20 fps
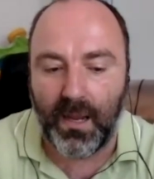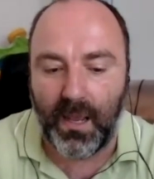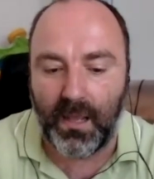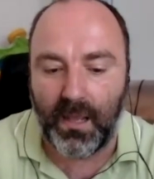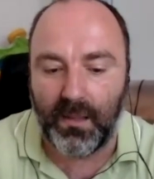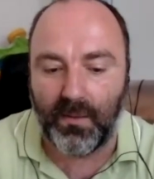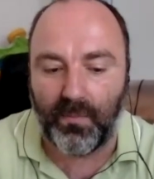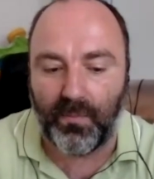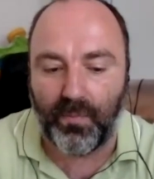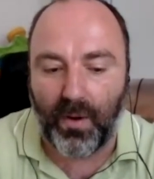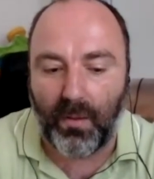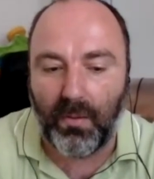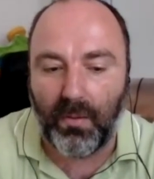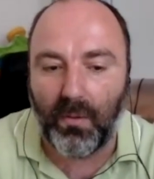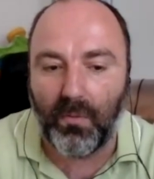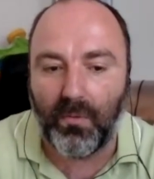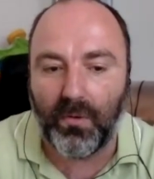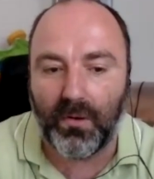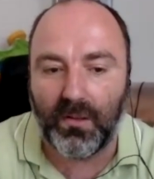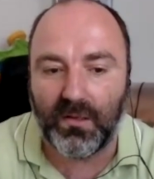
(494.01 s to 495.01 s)

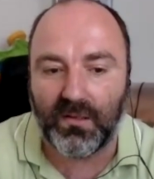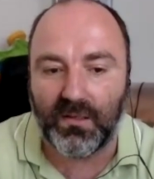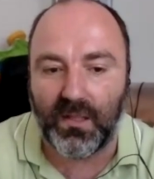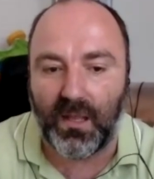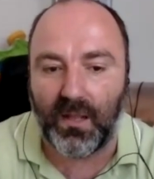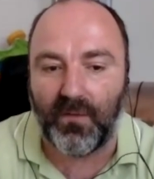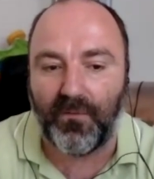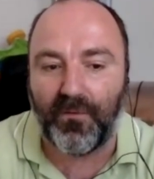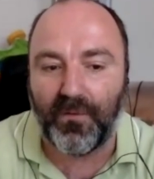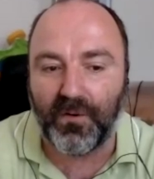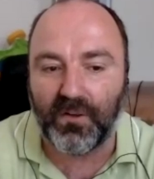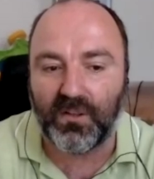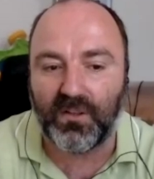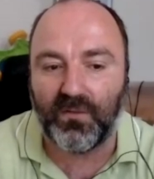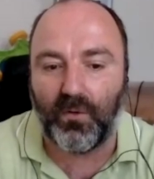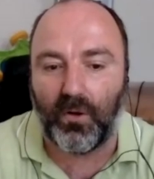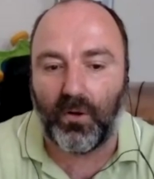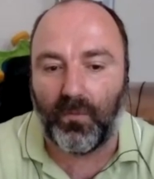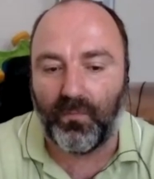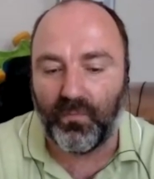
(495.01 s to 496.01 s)
And the problem with it is that,
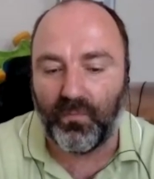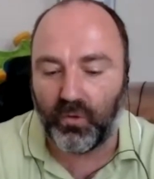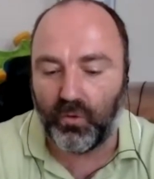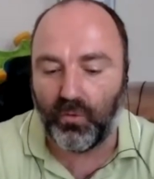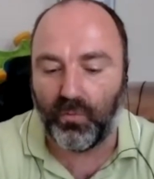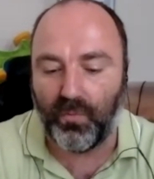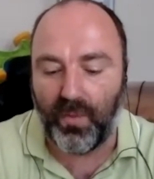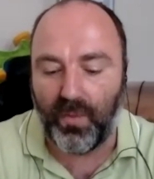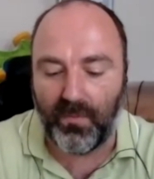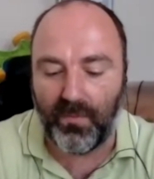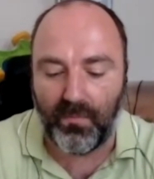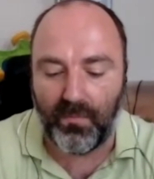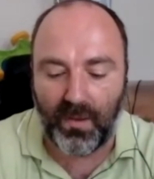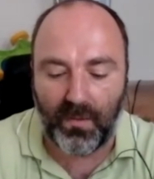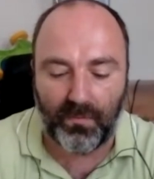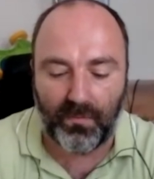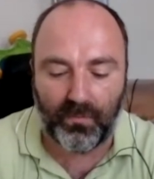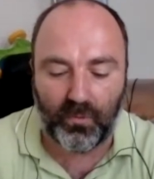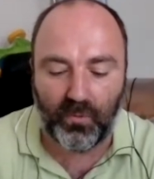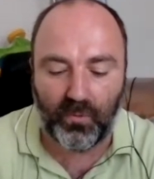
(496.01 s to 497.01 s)
first of all, two big
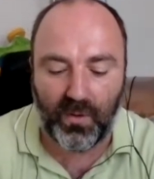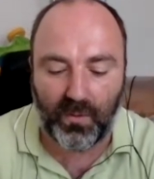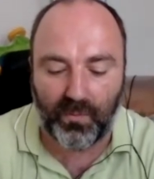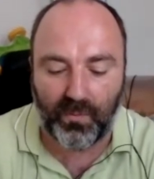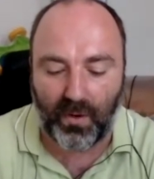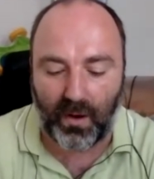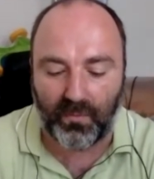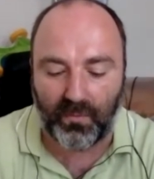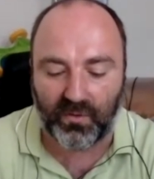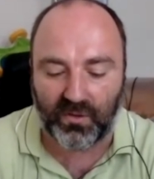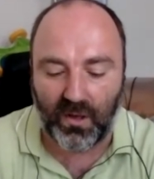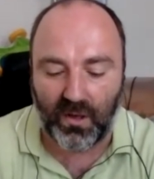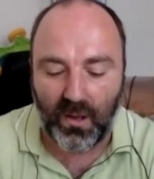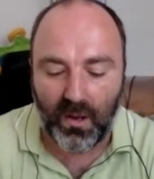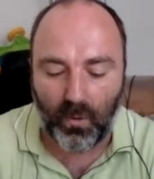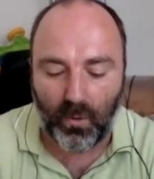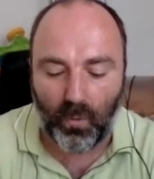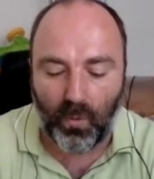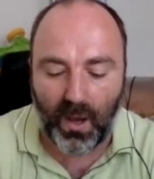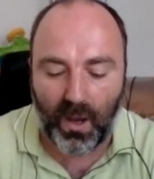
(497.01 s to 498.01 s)
problems.
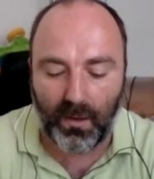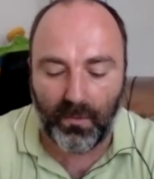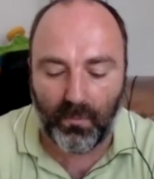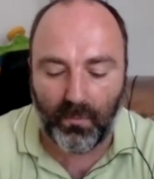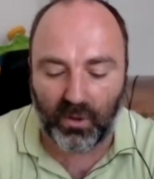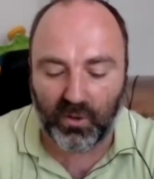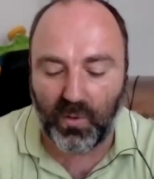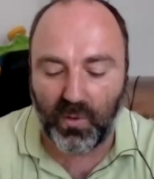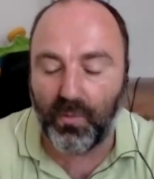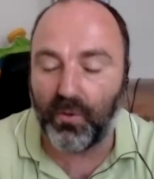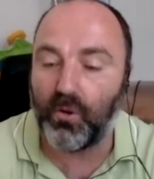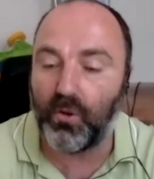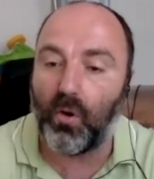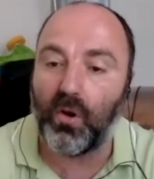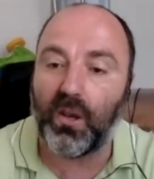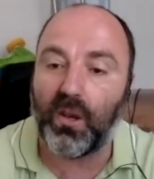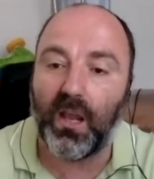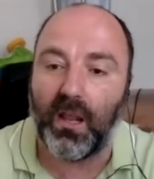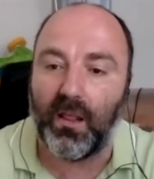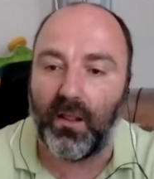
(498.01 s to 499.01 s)
One, most people don't
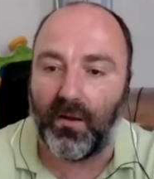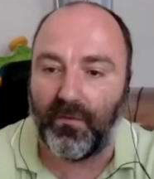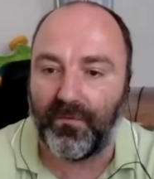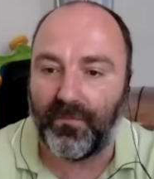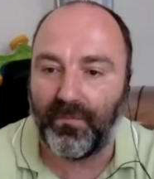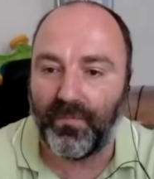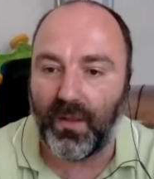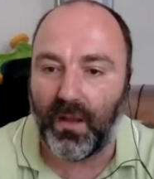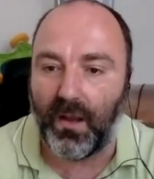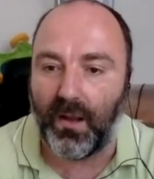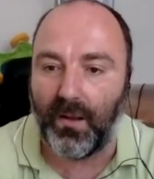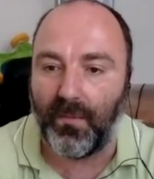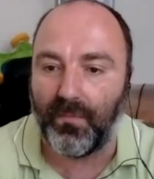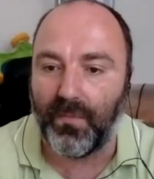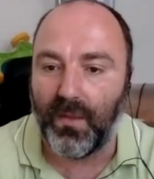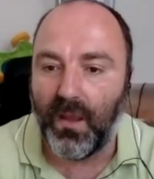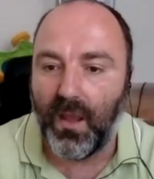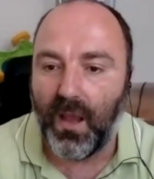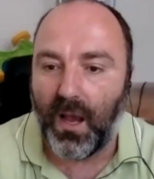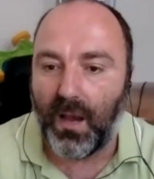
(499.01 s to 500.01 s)
get enough.
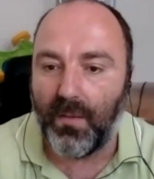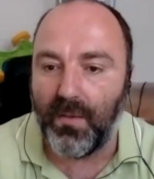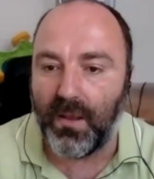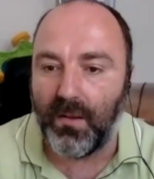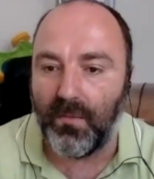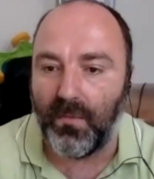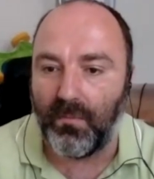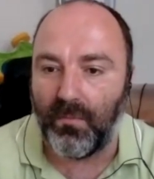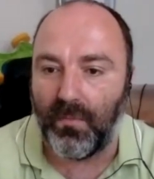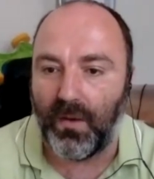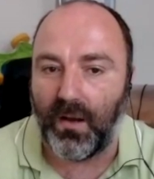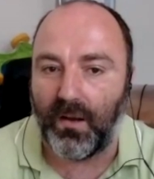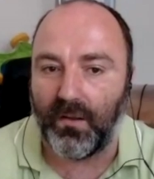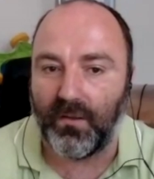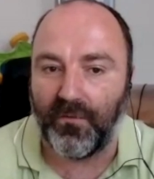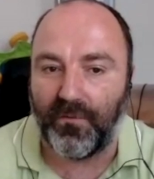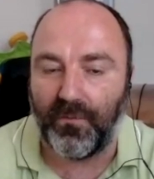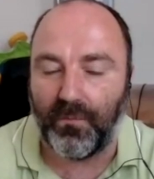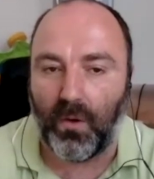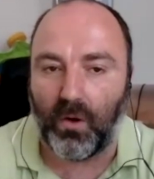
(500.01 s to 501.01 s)

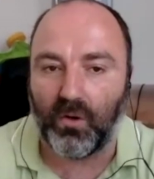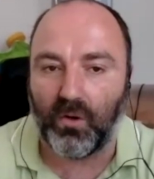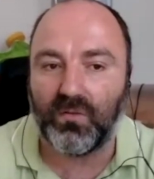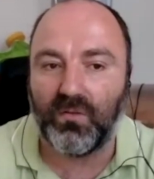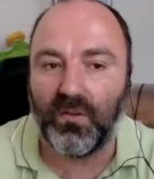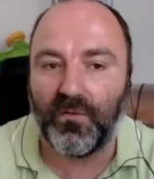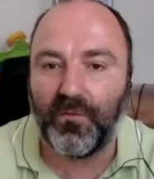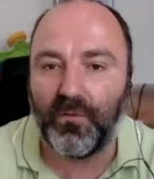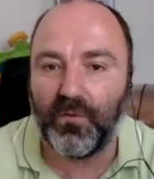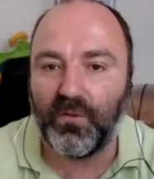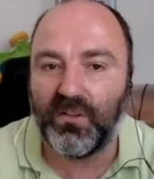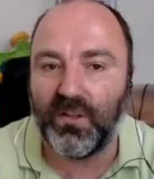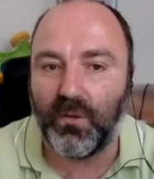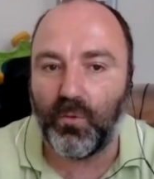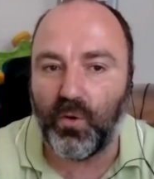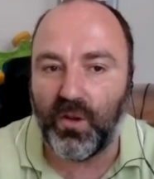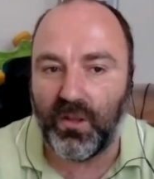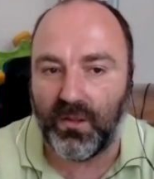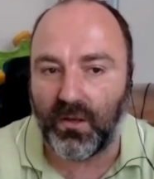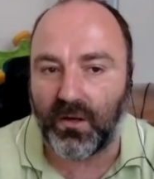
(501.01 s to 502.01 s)
Most of the foods that we
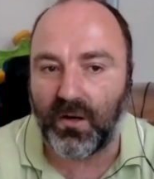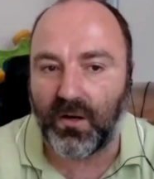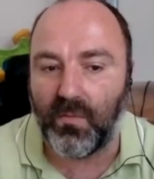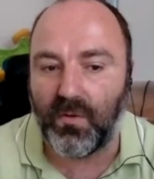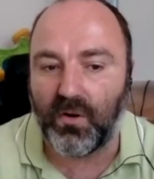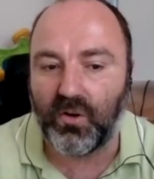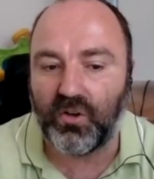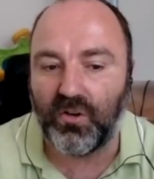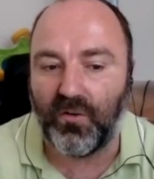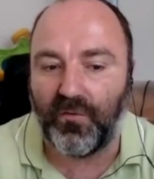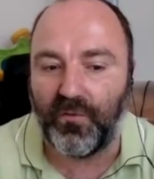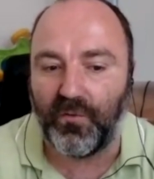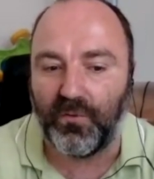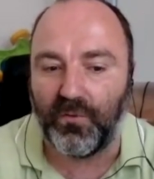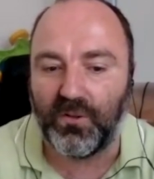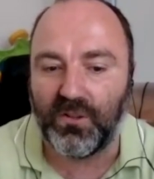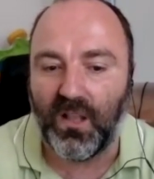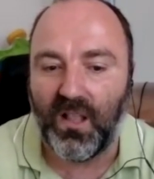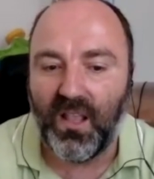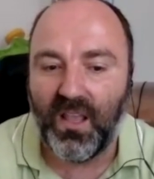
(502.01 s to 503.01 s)
eat, the commercial
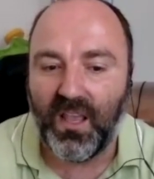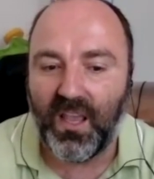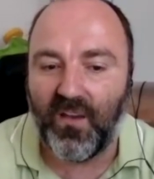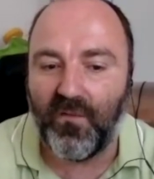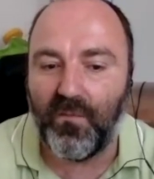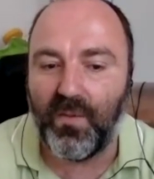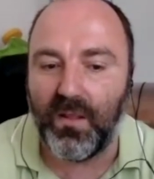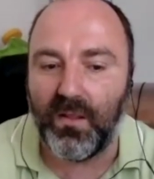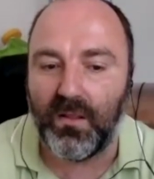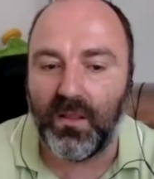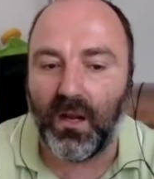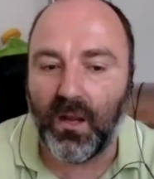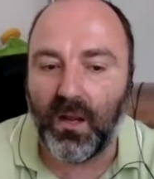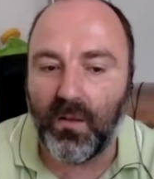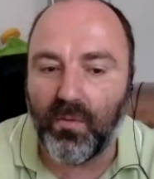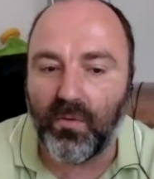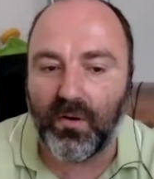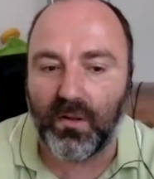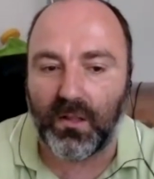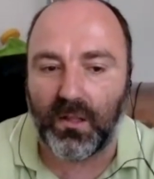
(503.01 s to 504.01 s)
foods, have been
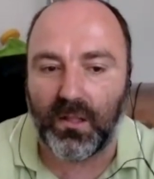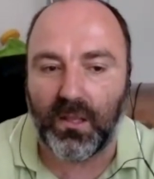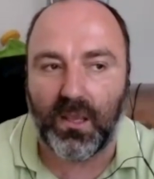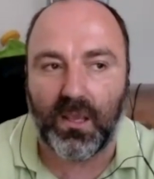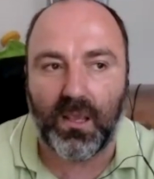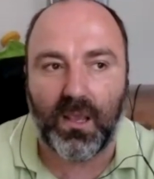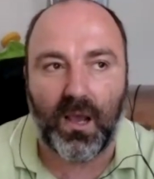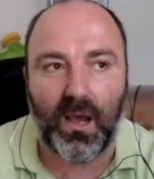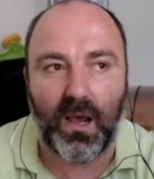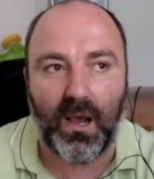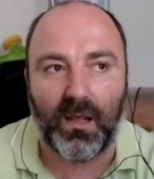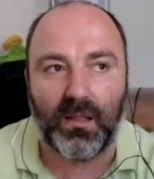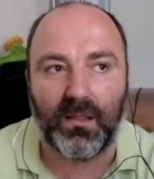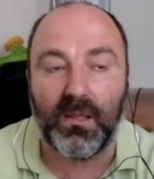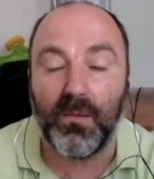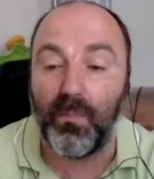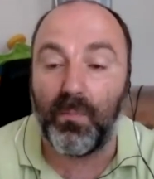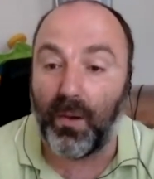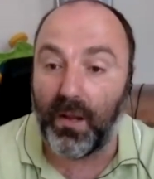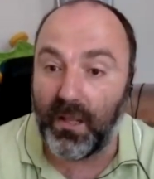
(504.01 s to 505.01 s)
deliberately
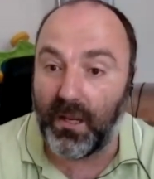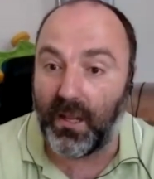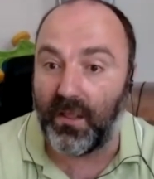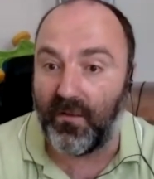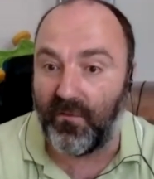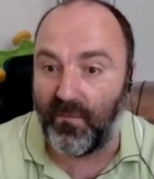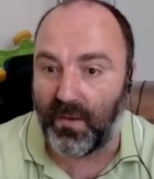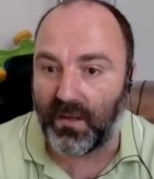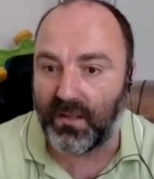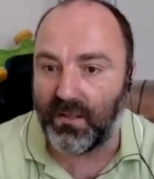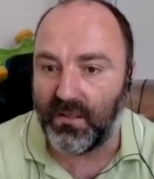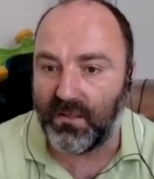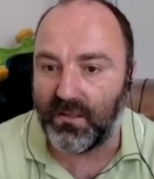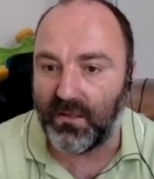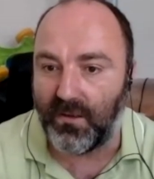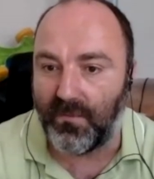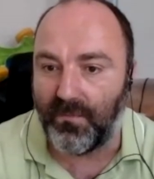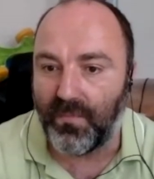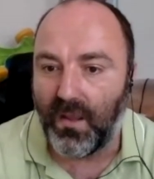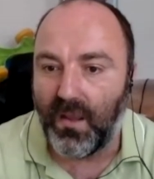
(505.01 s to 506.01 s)
depleted of magnesium.